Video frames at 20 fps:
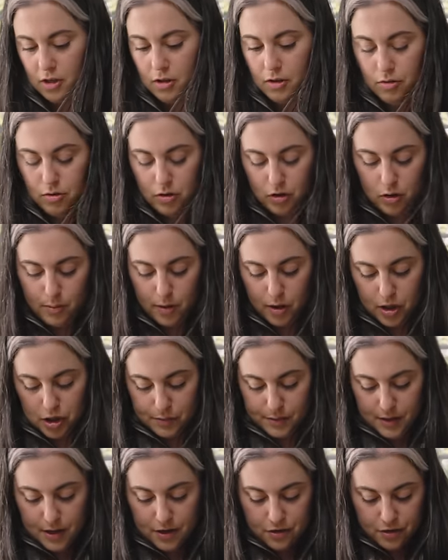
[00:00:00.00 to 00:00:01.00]
I'll throw a little
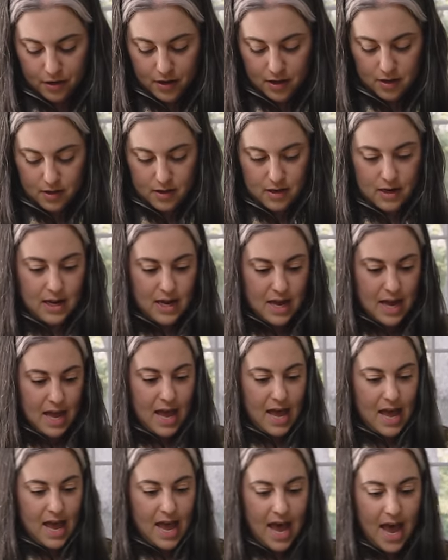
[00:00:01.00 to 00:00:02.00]
parchment under it,
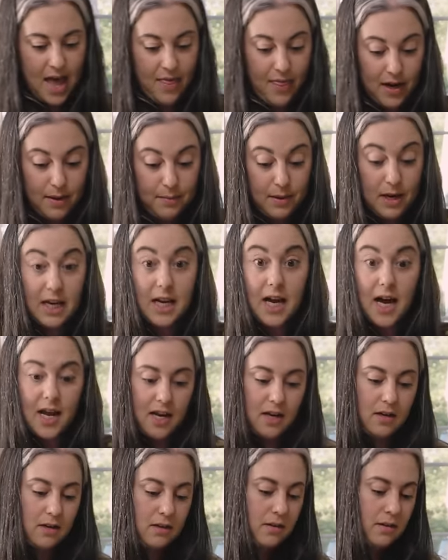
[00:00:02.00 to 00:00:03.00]
and then I'm gonna cut
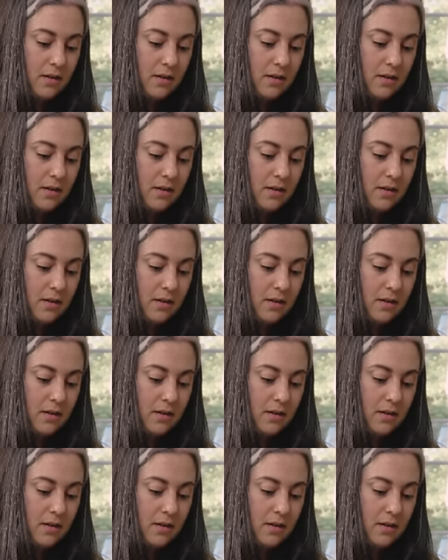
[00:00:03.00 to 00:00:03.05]
it.